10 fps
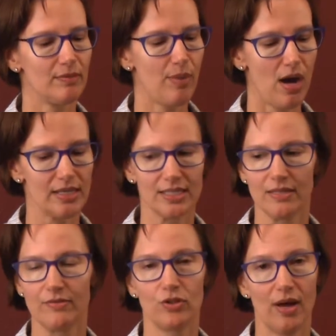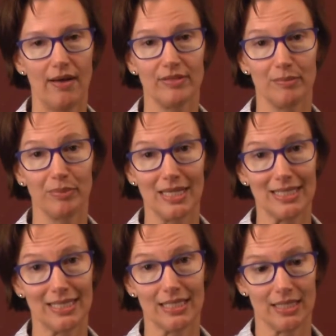Positives, you'll have some
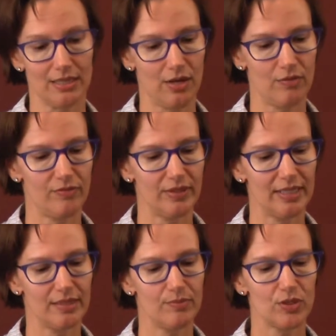+6s hopefully.